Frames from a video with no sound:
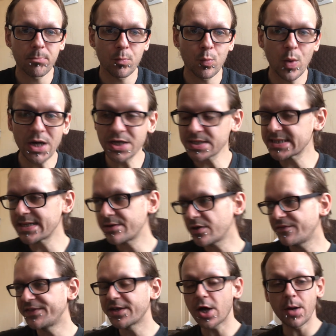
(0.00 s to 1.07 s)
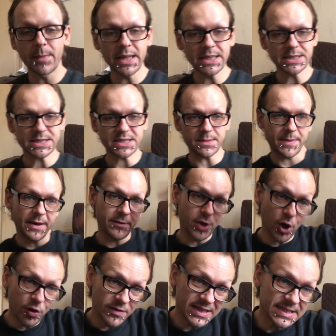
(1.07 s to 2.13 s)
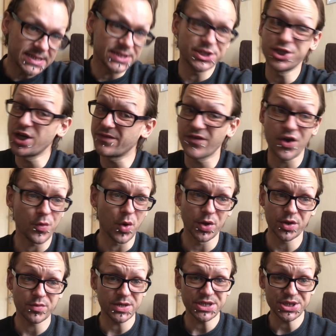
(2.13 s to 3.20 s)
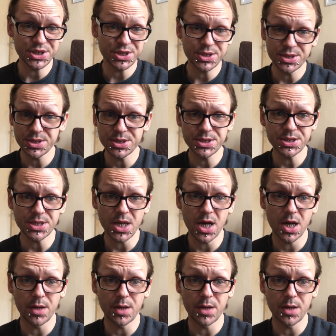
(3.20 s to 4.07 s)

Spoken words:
Why not sound off in the comments about your answers? You don't have to do all the questions.